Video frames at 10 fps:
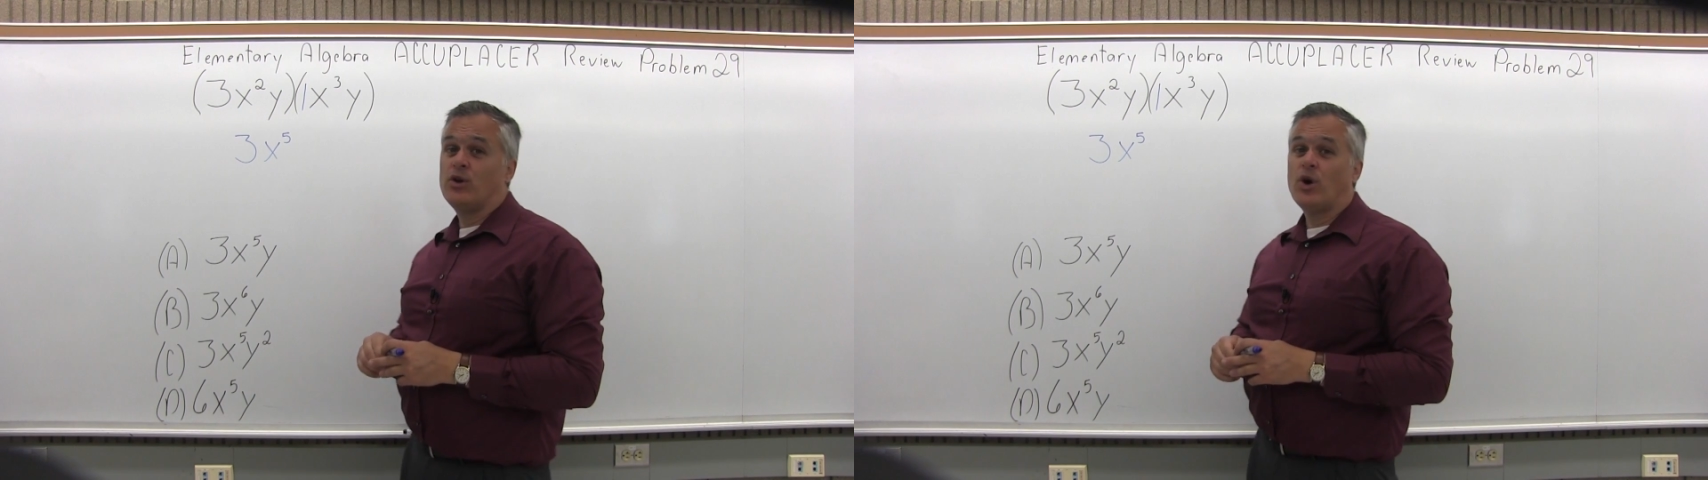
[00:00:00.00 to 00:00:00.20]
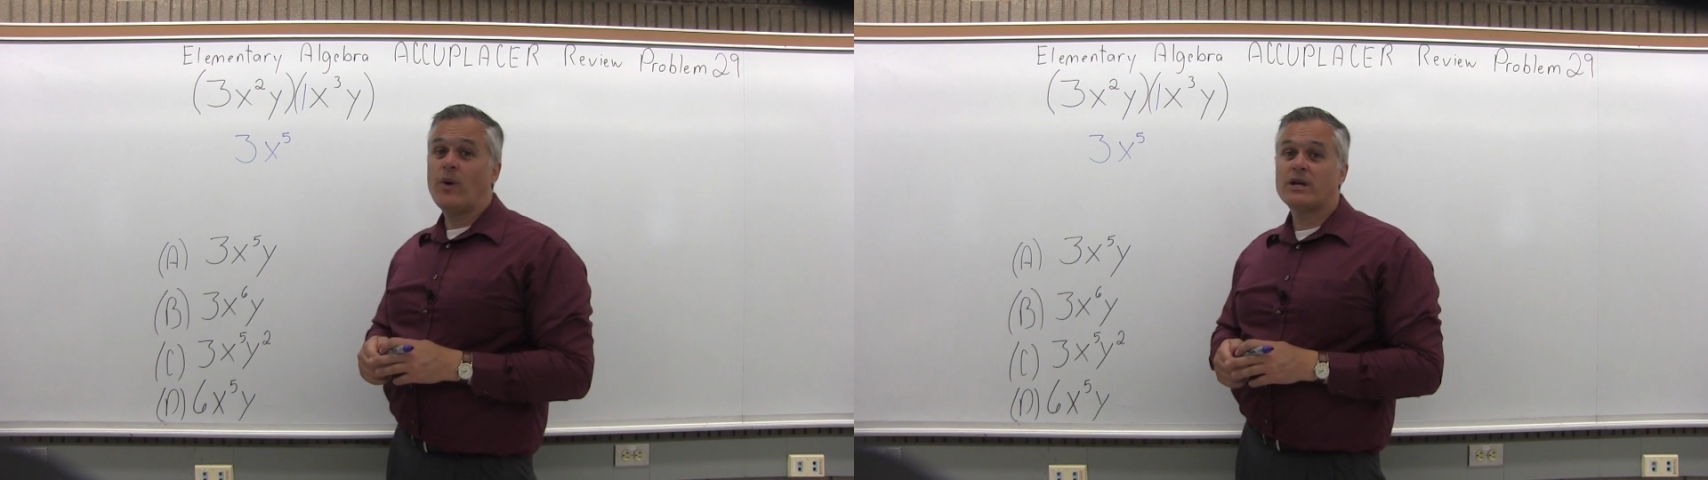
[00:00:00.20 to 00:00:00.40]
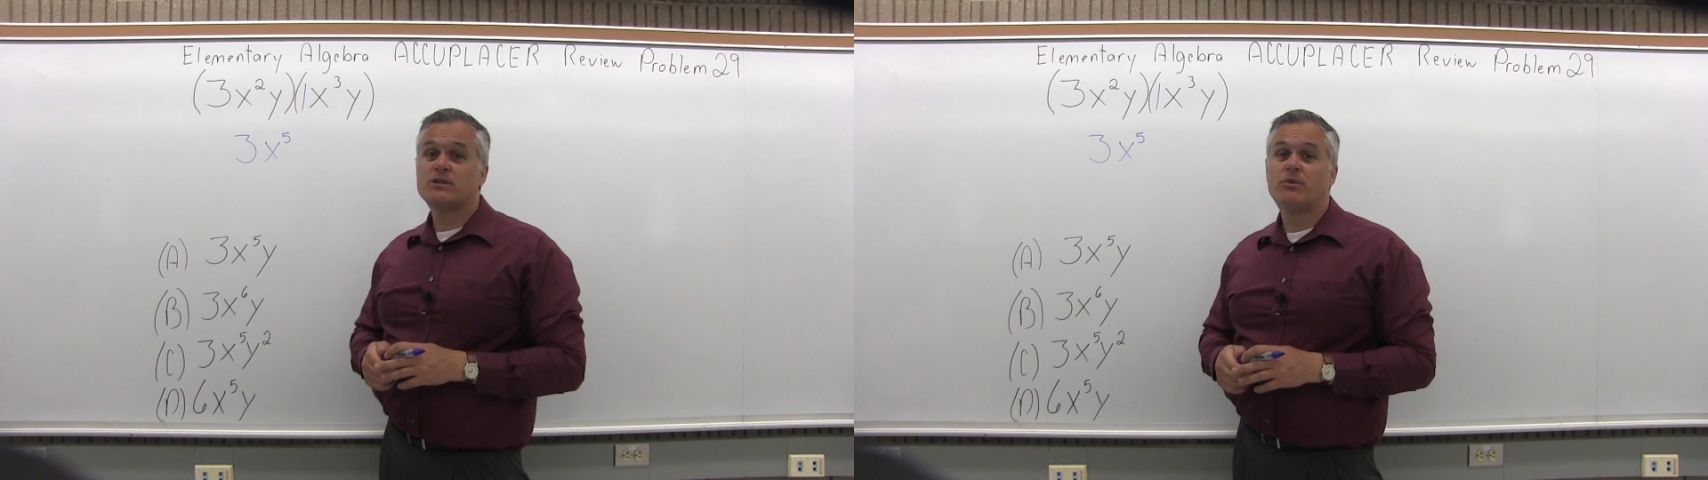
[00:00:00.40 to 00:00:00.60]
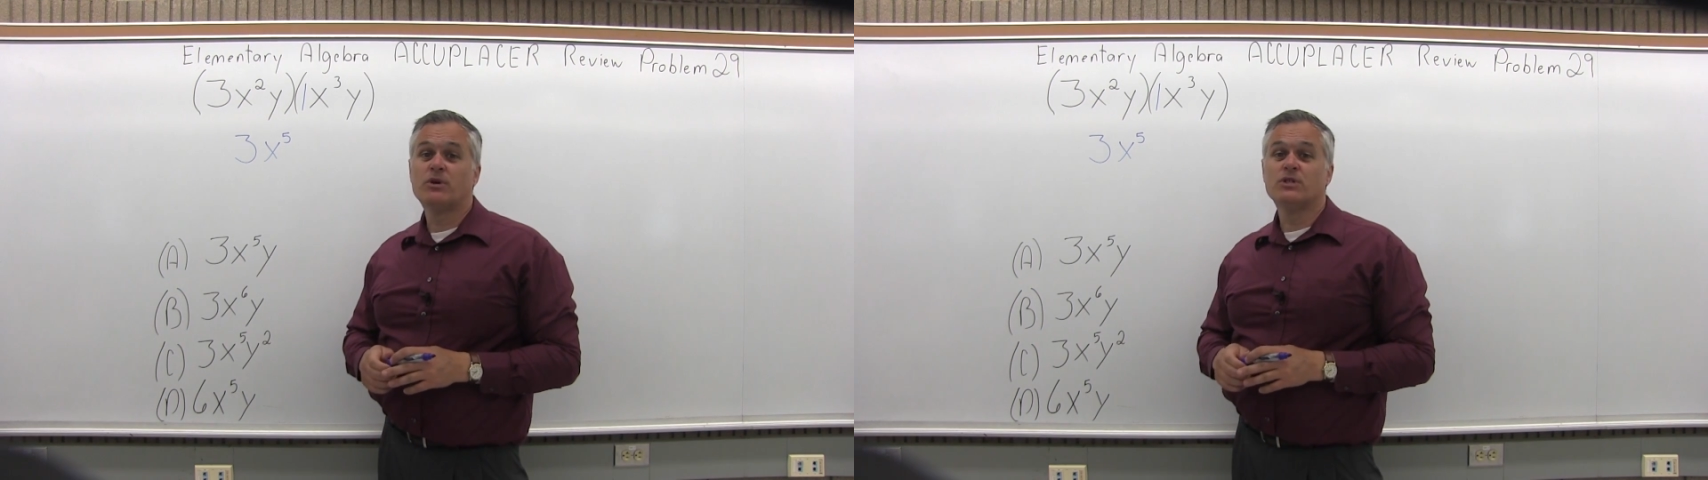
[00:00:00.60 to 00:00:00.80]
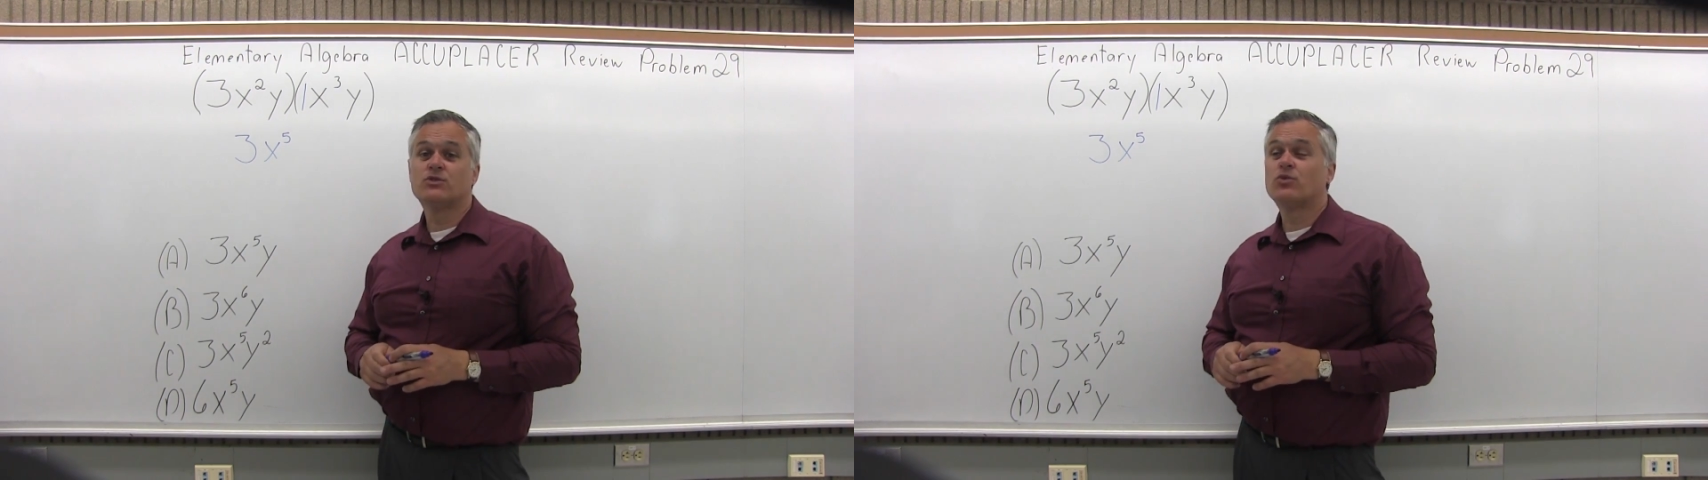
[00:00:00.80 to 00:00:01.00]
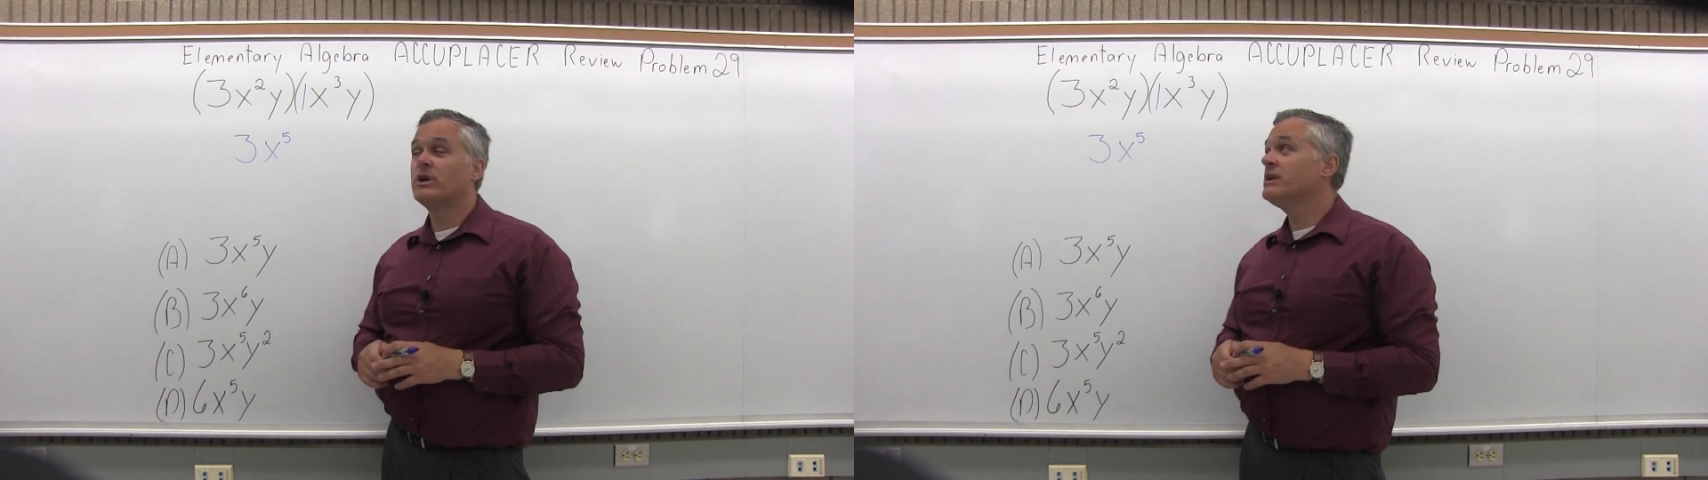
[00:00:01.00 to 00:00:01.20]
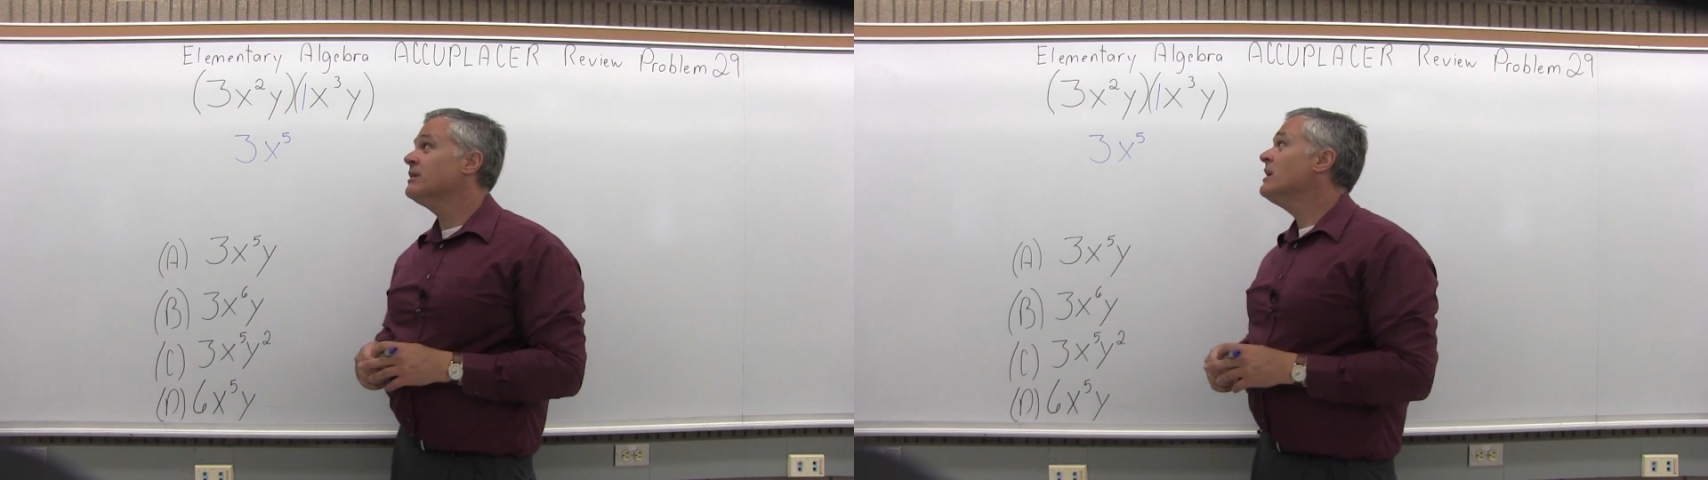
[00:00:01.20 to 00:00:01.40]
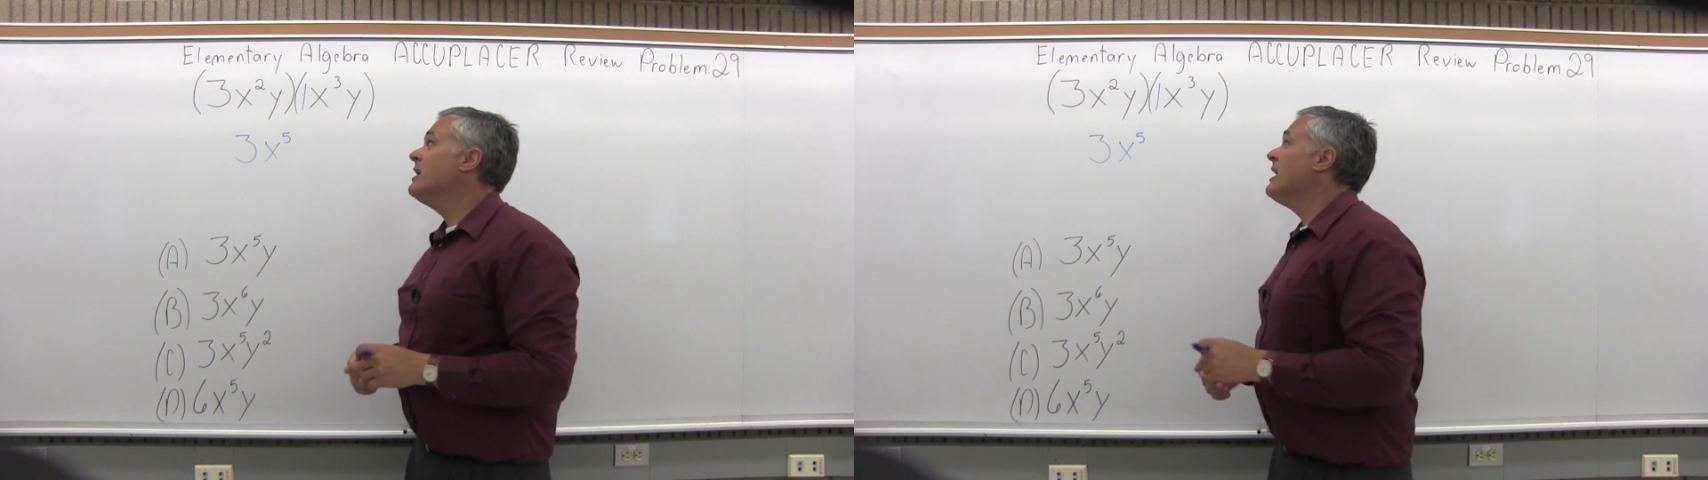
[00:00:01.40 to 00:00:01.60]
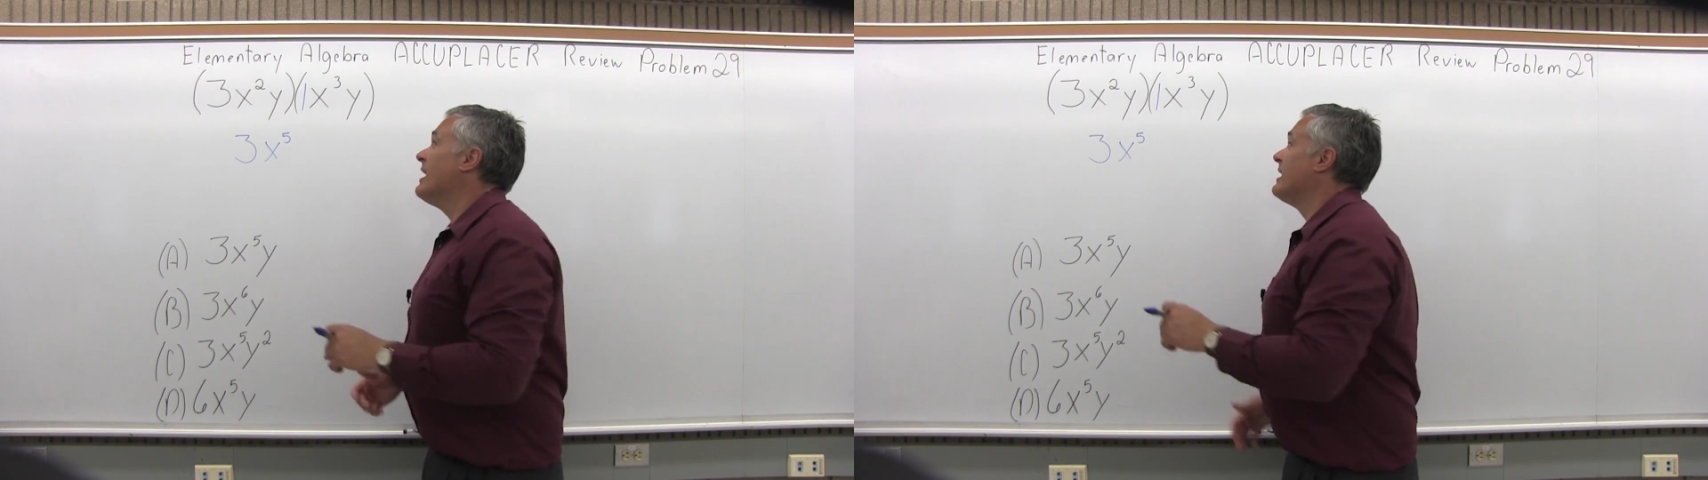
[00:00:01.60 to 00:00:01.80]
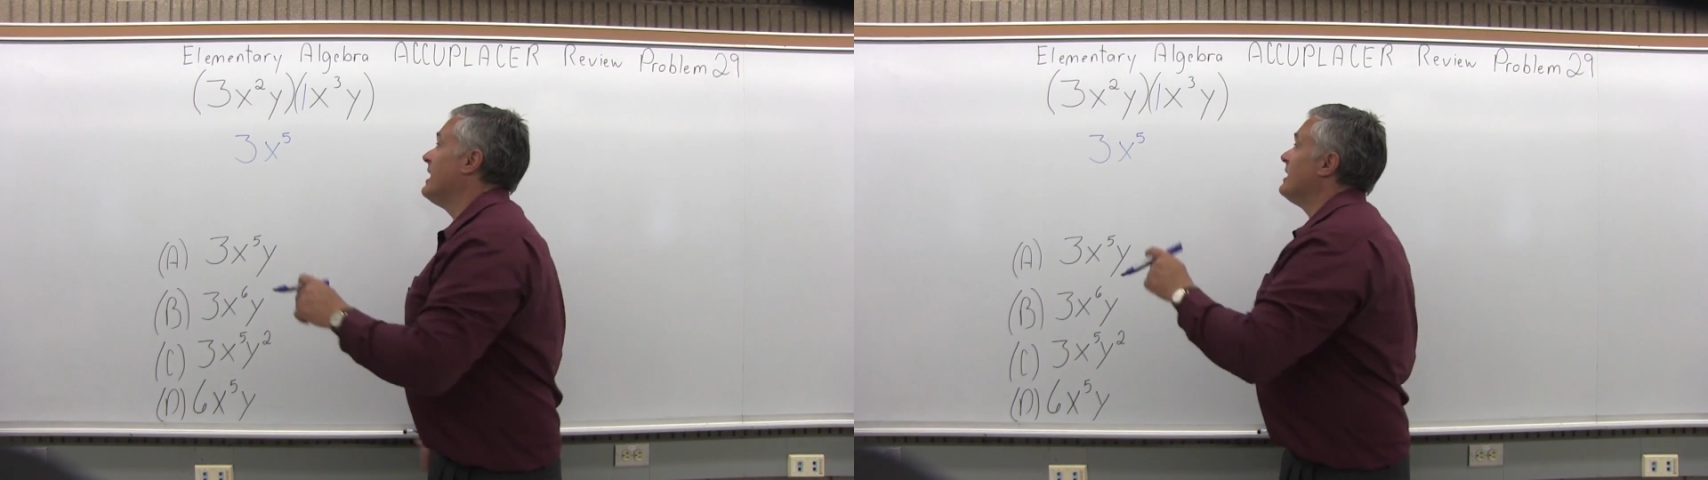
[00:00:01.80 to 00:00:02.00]
are no exponents written.
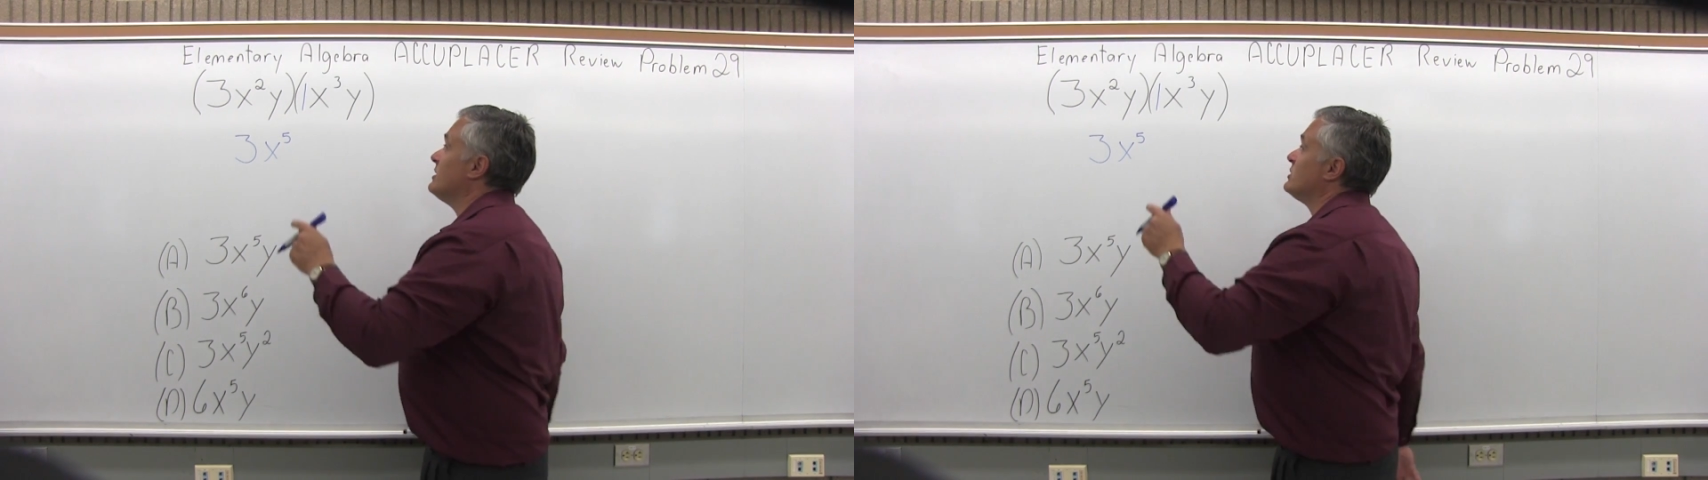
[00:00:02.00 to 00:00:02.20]
Again,